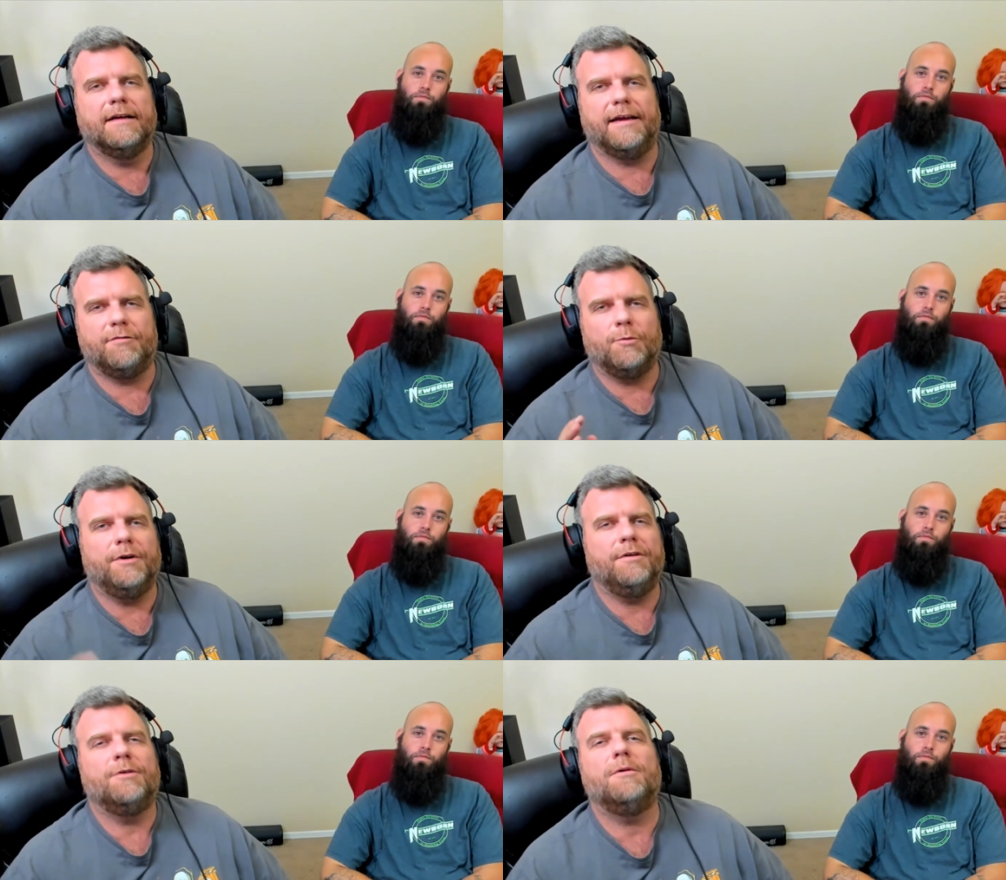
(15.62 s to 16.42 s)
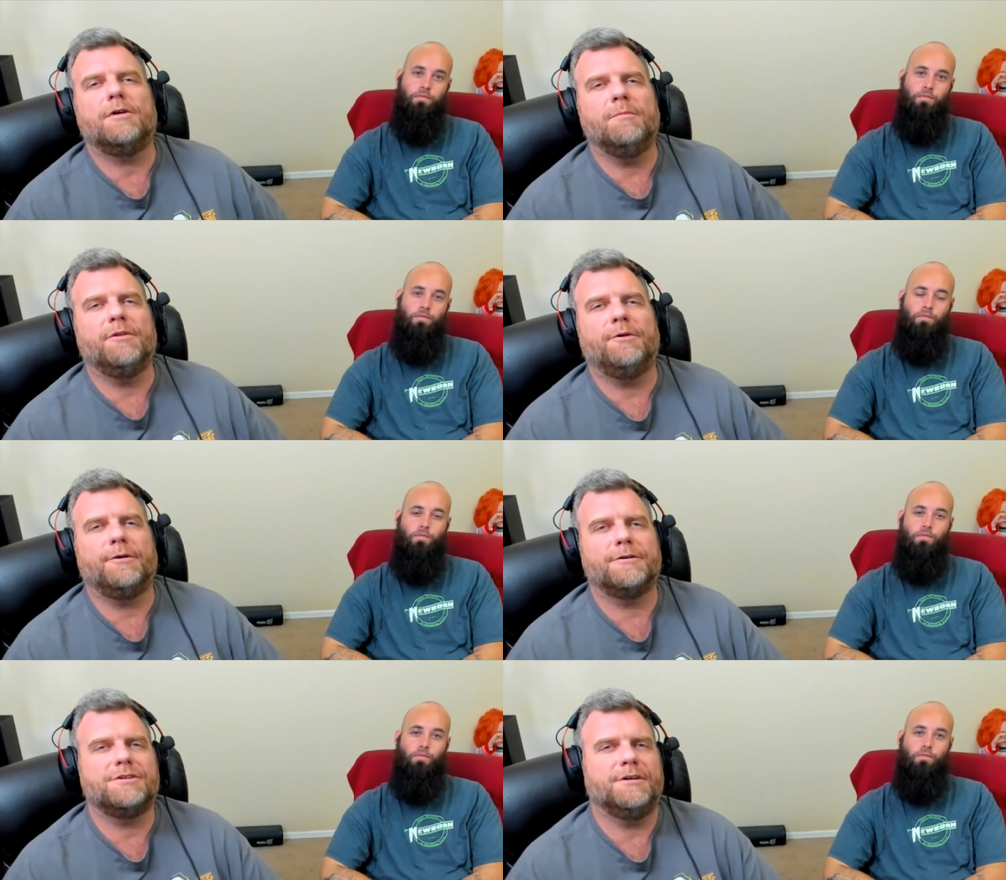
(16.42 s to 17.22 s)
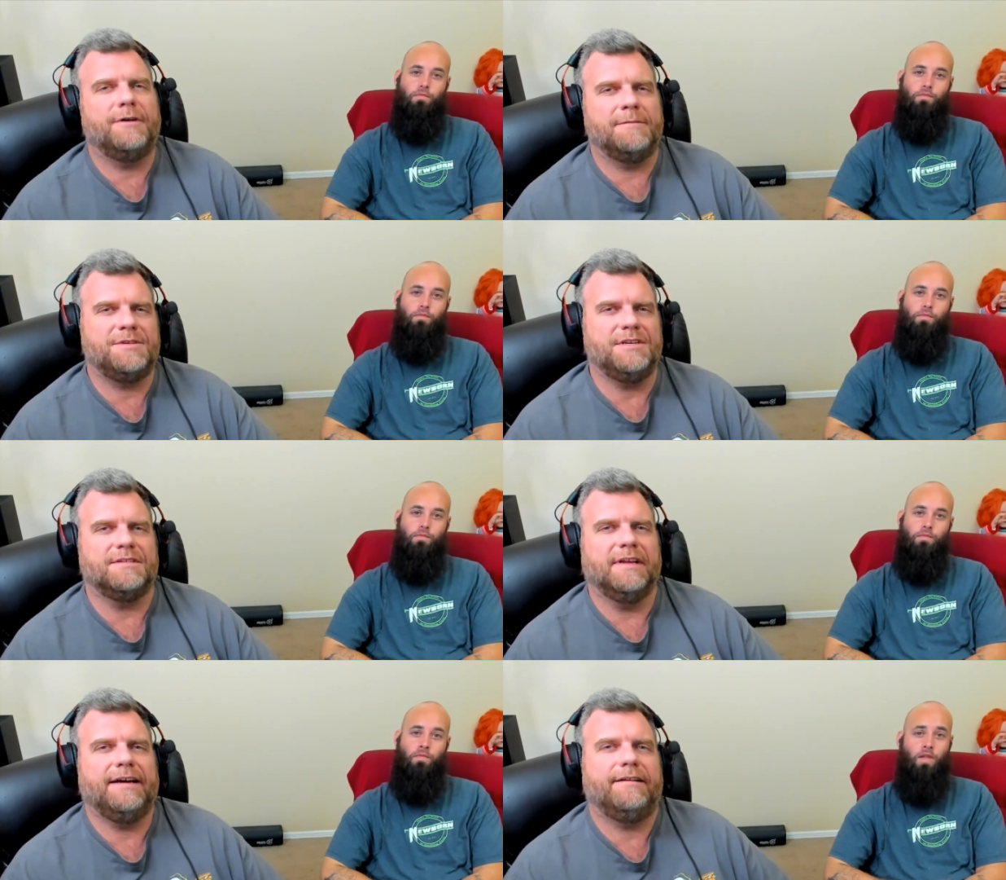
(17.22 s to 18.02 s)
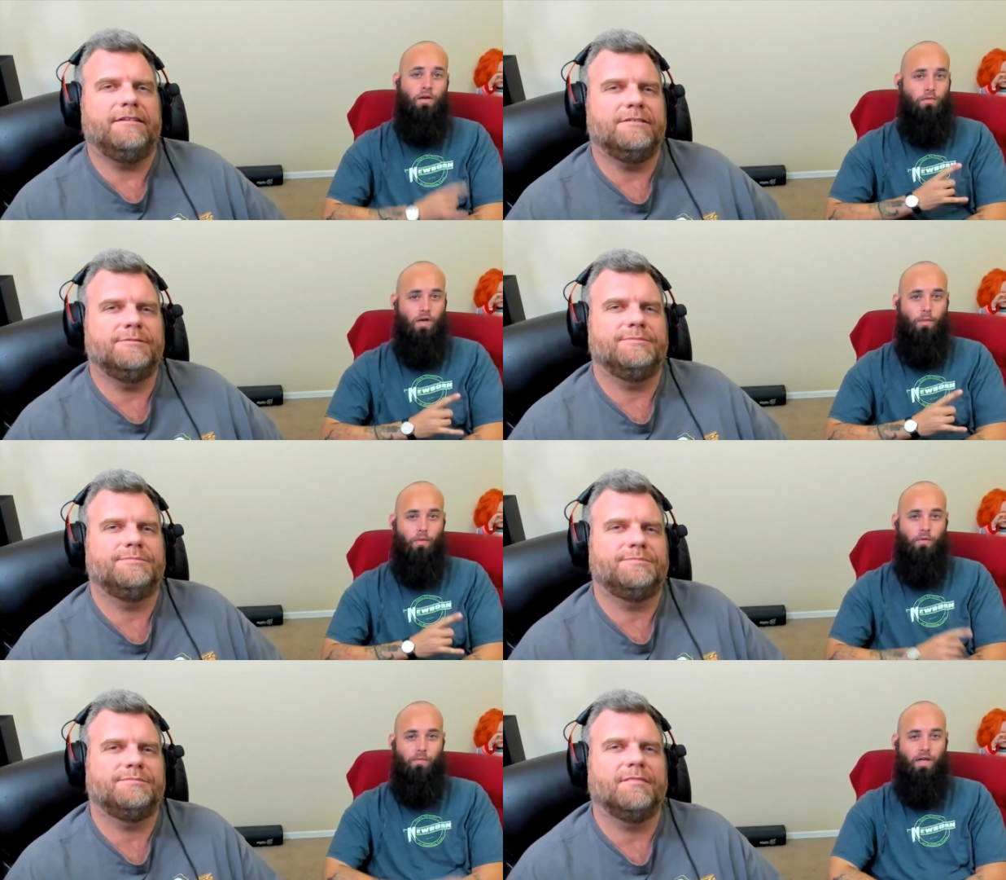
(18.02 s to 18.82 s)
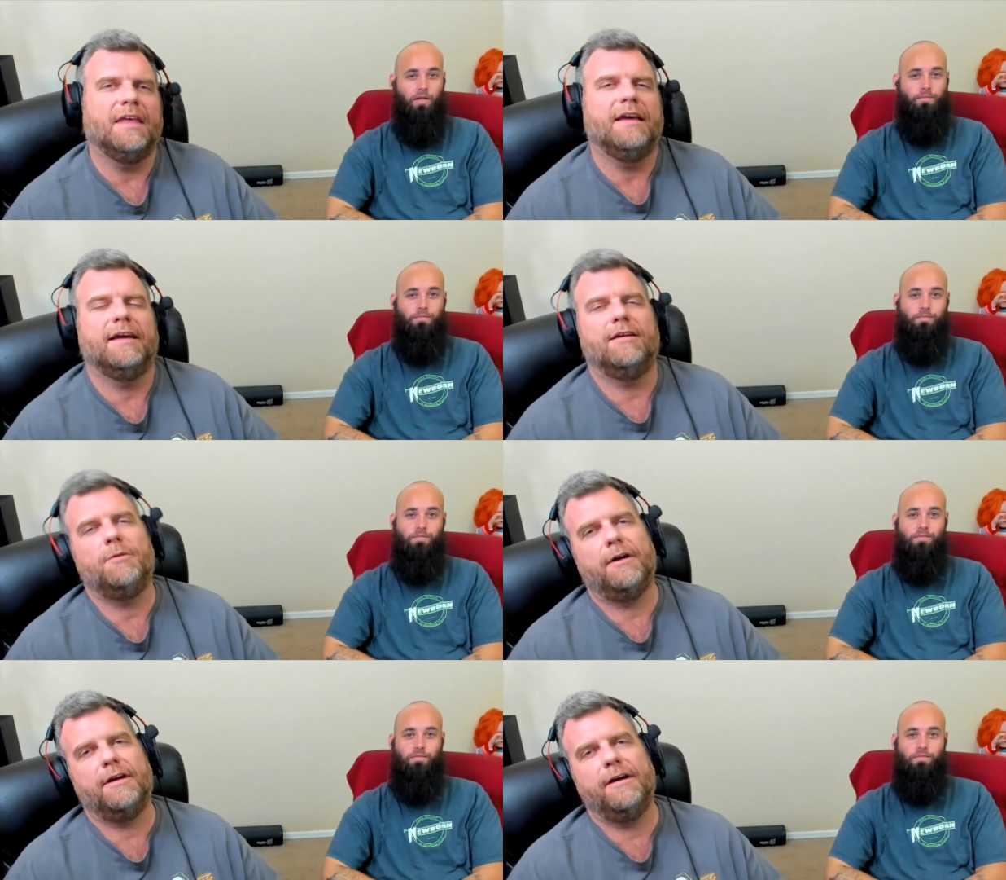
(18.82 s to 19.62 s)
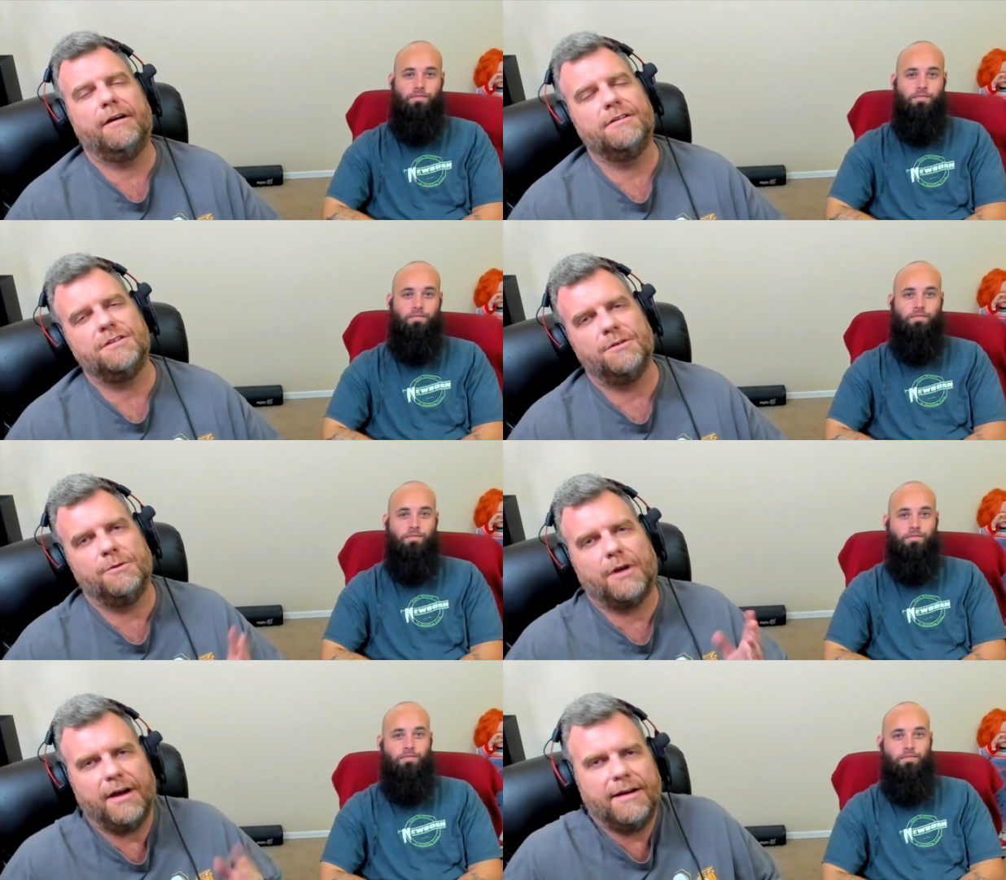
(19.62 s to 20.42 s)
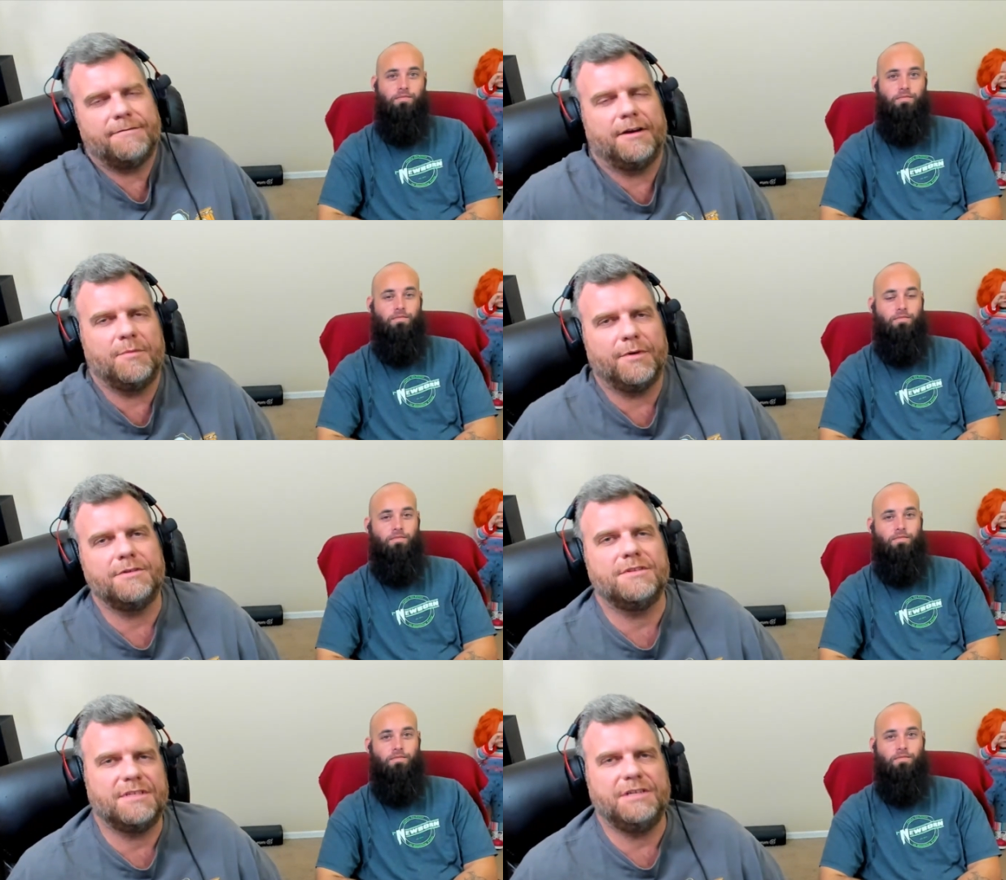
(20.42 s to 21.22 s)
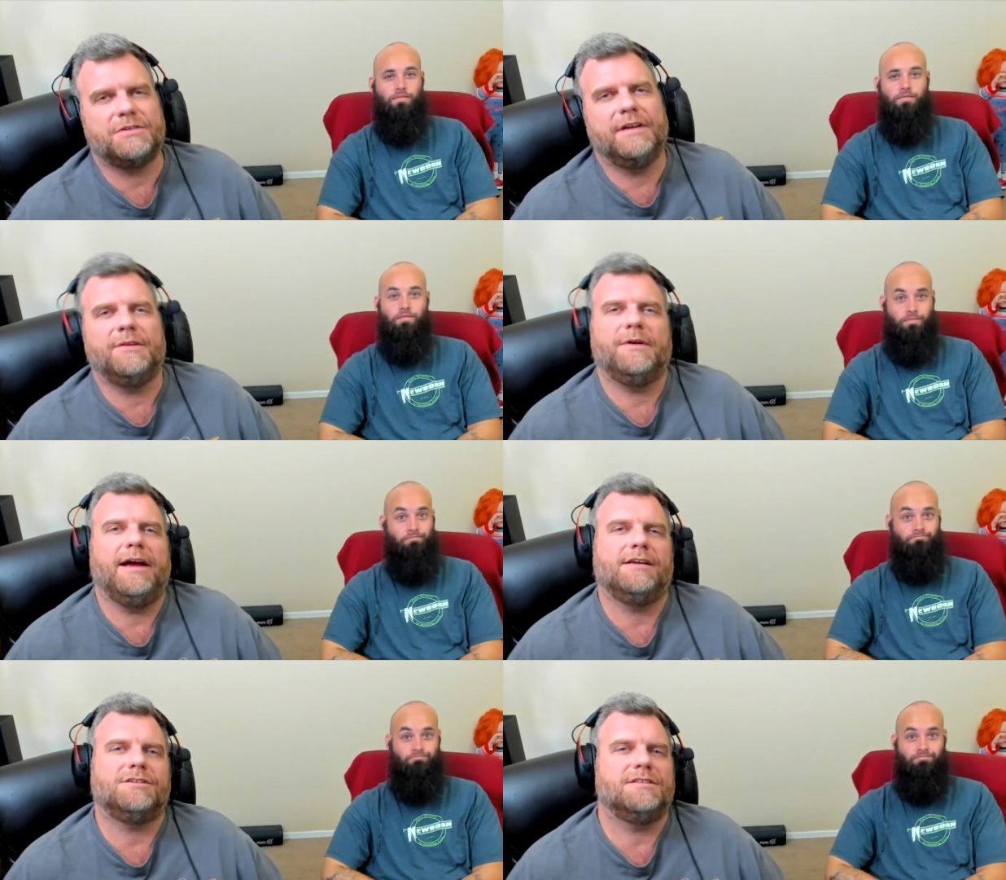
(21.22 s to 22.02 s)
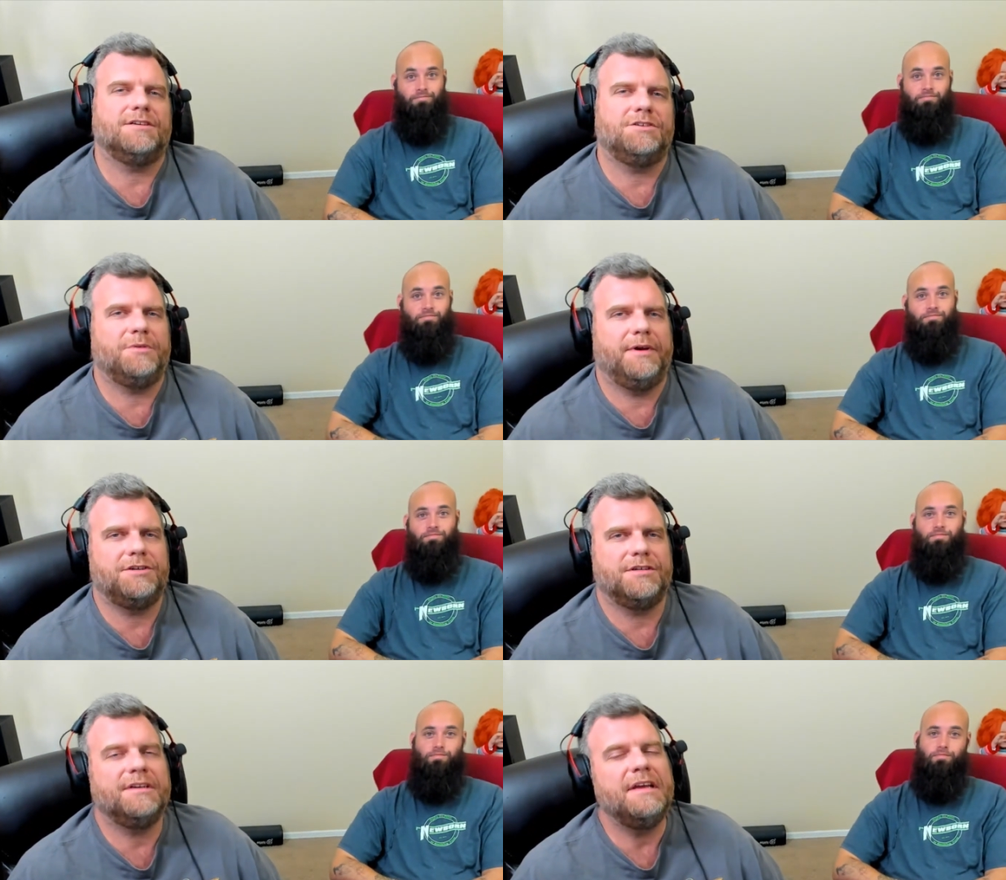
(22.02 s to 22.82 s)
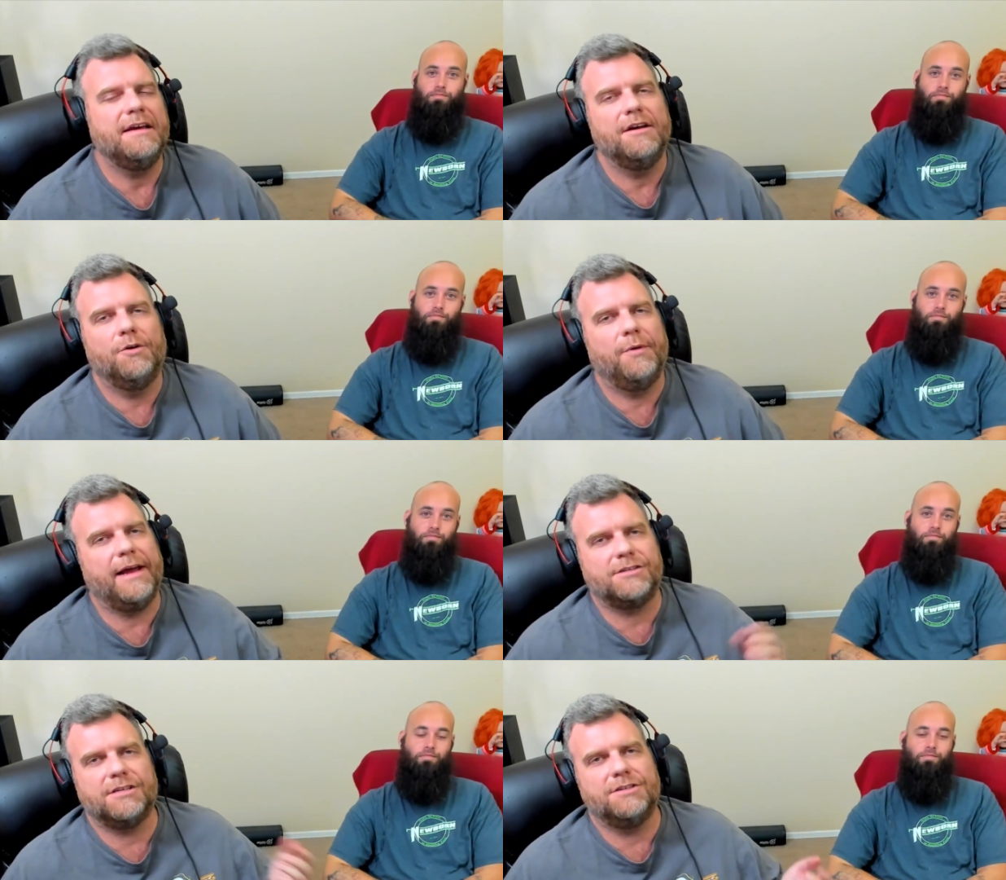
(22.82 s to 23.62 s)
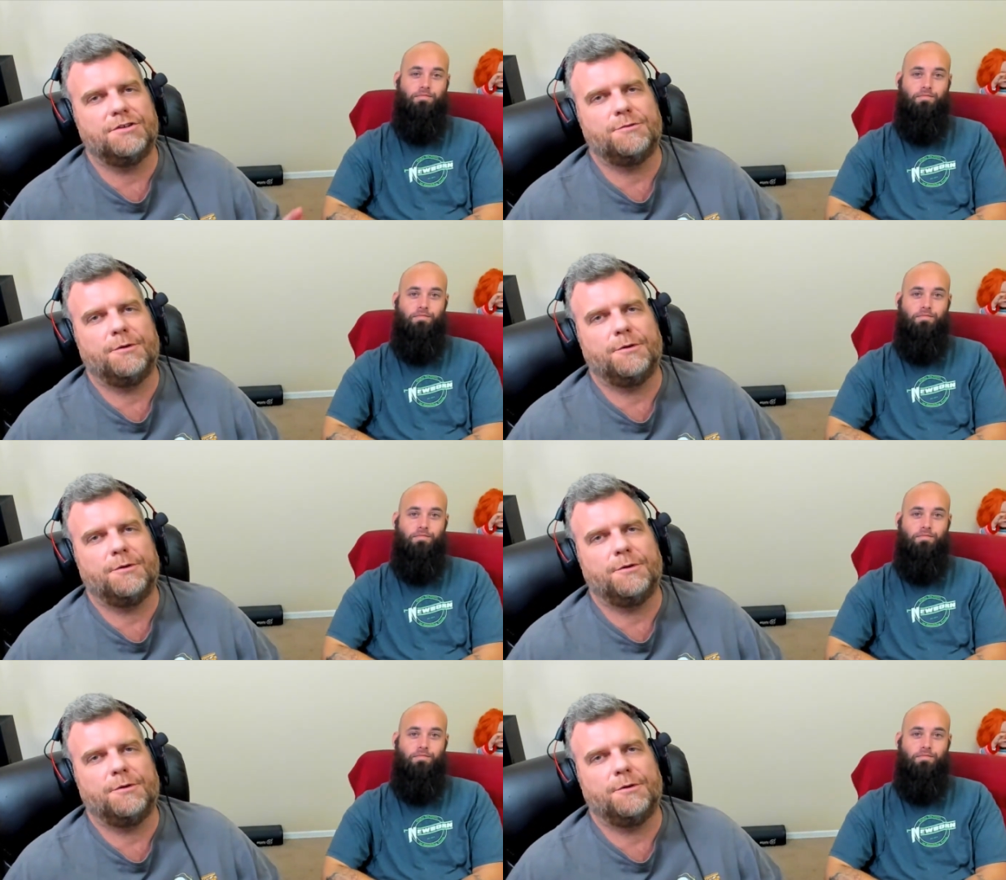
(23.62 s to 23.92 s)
Speaker 1: Hey everyone, welcome to the horror show. I'm Cecil Laird.
Speaker 2: Rob Wolfman.
Speaker 1: And we are here to do kind of an emergency trailer reaction situation. We actually just